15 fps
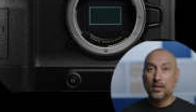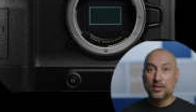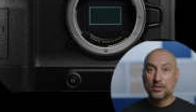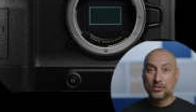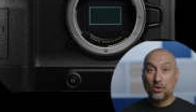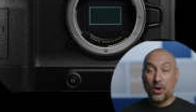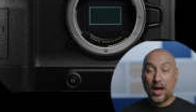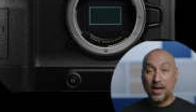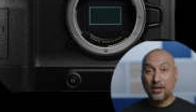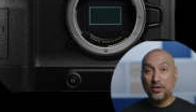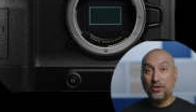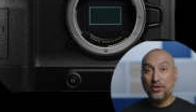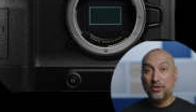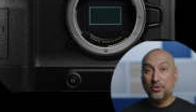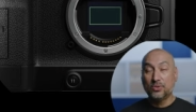so I
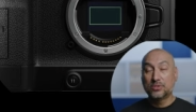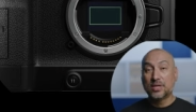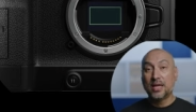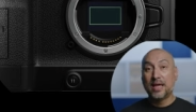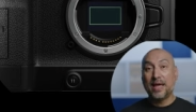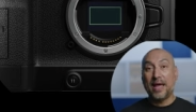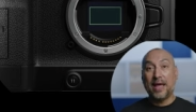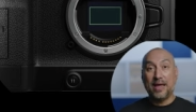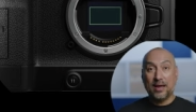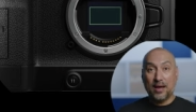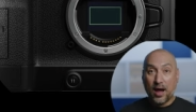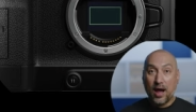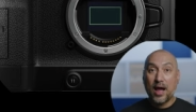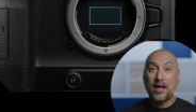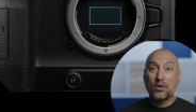could use a
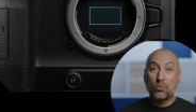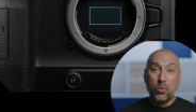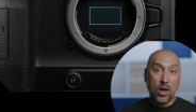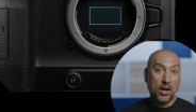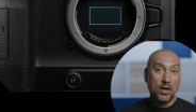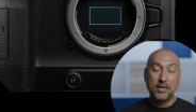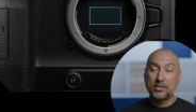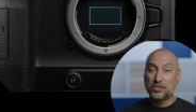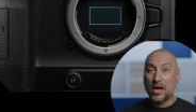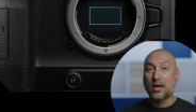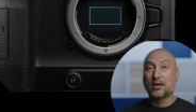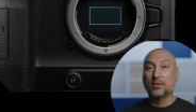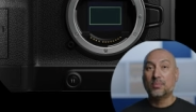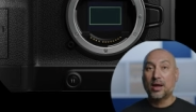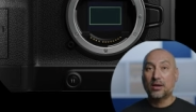high quality
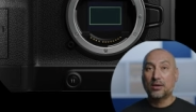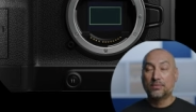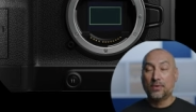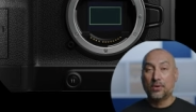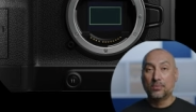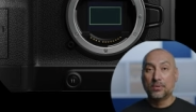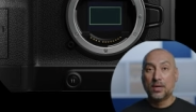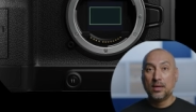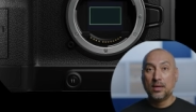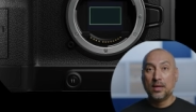shotgun microphone